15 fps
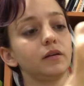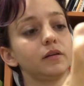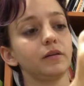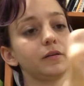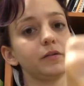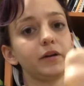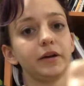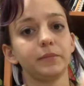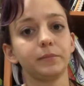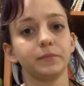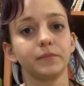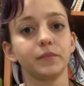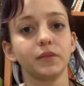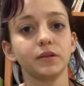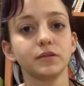Okay,
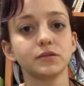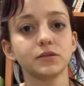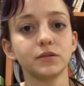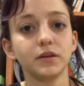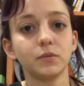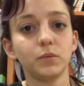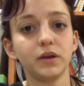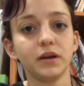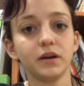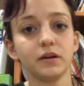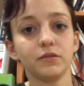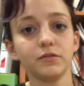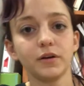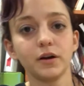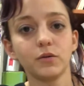so then we
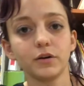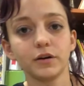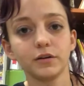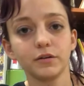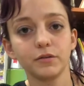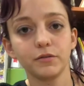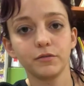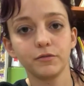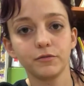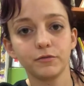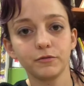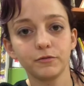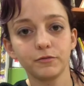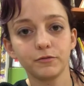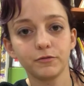have our
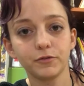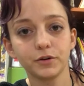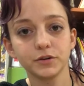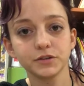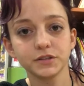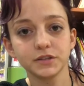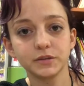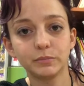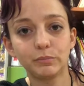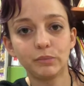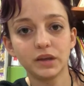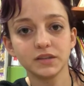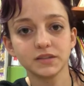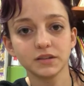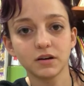first
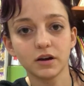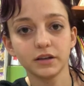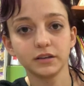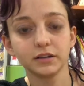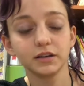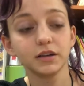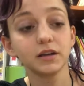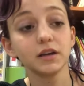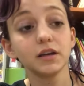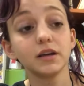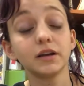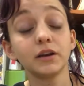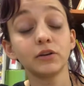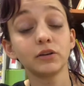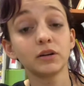base knot.
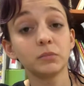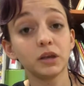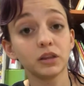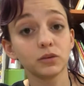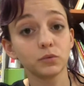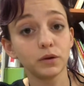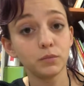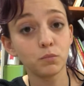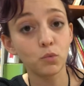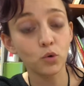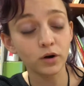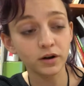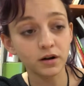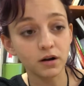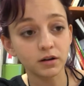Now you're going to make 3
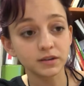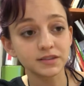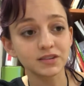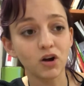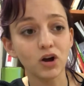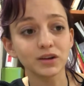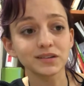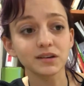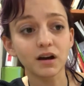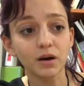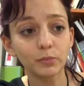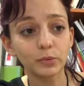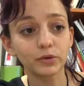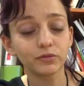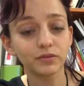more knots on
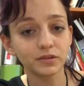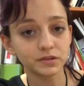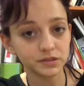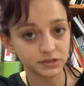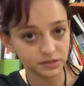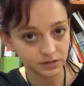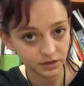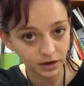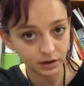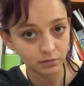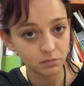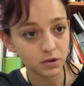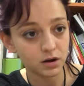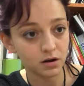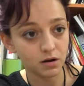top of this
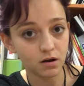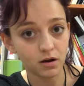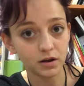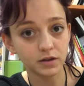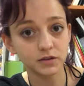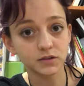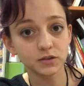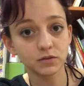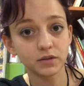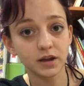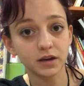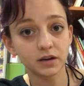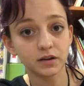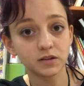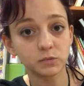same knot so
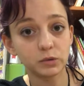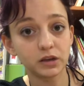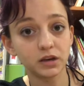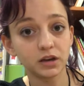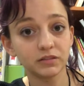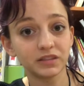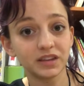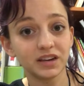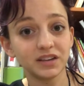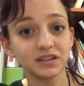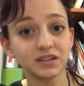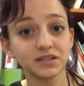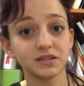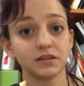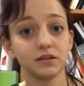that it is big enough that it
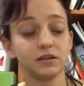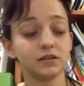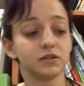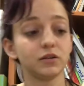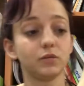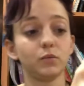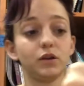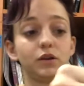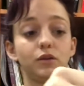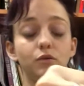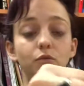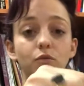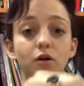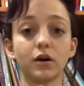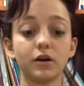doesn't, so when
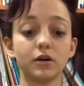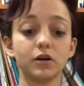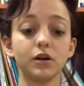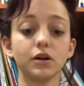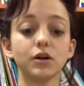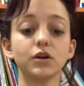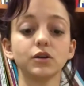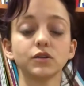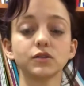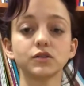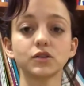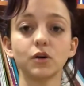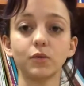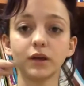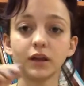you are
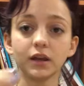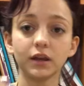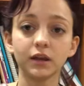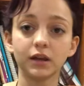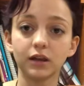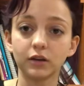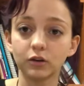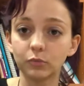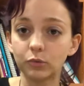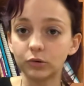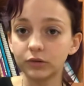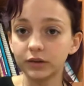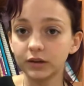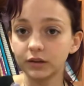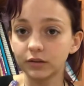sewing and you're
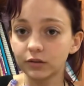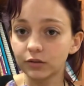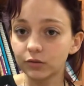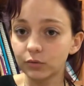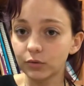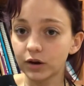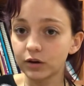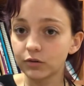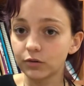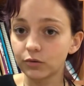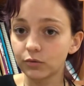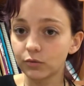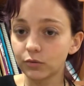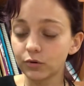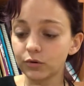pulling the thread
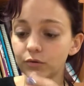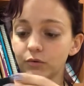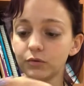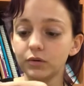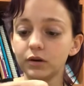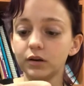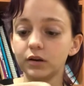through,